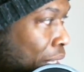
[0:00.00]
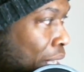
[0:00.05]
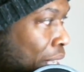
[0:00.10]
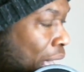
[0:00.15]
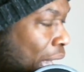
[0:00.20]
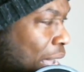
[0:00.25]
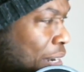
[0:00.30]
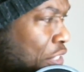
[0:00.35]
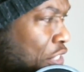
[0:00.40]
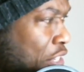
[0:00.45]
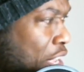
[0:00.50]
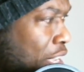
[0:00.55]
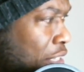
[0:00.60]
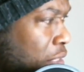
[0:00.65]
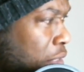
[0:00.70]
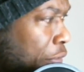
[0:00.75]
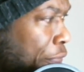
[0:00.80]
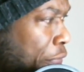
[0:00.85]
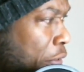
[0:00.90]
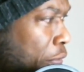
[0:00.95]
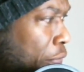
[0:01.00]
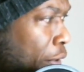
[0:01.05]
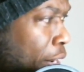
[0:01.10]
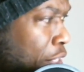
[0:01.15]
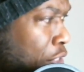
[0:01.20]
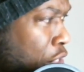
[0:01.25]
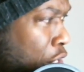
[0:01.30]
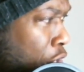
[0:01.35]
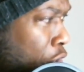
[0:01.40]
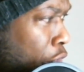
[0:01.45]
I discussed the
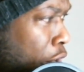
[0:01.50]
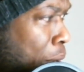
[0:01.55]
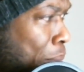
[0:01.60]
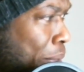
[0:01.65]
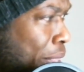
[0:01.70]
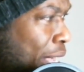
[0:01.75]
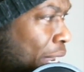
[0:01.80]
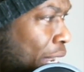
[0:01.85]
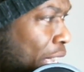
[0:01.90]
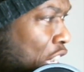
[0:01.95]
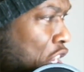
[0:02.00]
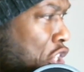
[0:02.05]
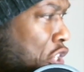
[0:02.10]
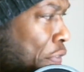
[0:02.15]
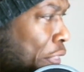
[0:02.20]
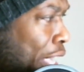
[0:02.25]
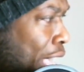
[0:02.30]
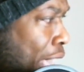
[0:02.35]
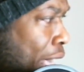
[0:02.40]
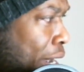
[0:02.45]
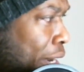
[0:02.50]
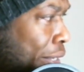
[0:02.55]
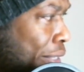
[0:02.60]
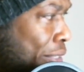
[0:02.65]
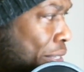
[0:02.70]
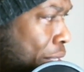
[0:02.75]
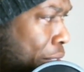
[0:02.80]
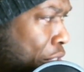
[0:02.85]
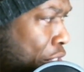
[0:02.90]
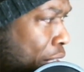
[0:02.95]
fundraising agreement that each of the candidates
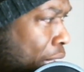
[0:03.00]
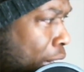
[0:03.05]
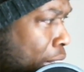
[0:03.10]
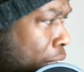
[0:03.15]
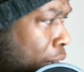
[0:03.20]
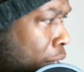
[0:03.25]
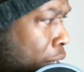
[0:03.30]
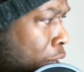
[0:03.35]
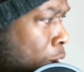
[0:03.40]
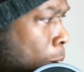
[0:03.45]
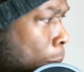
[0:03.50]
had signed.